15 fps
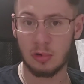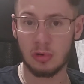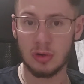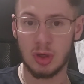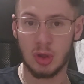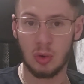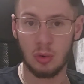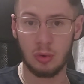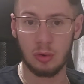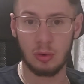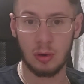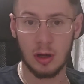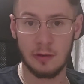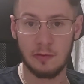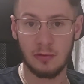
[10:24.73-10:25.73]
because
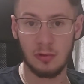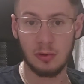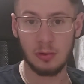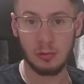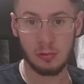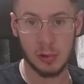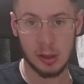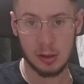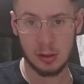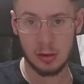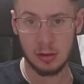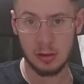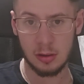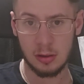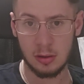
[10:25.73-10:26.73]
you have not win.
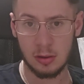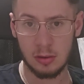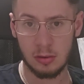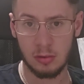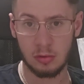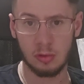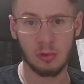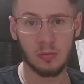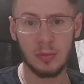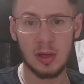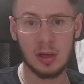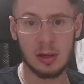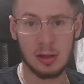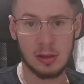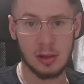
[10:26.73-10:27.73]
Do not
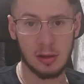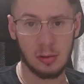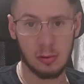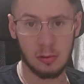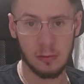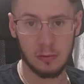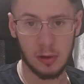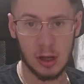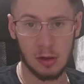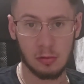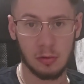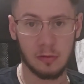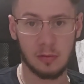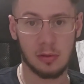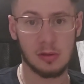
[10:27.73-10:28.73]
make an ego
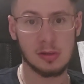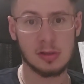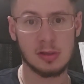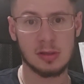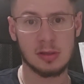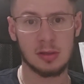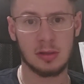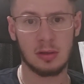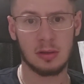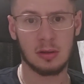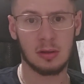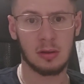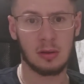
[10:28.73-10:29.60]
out of this.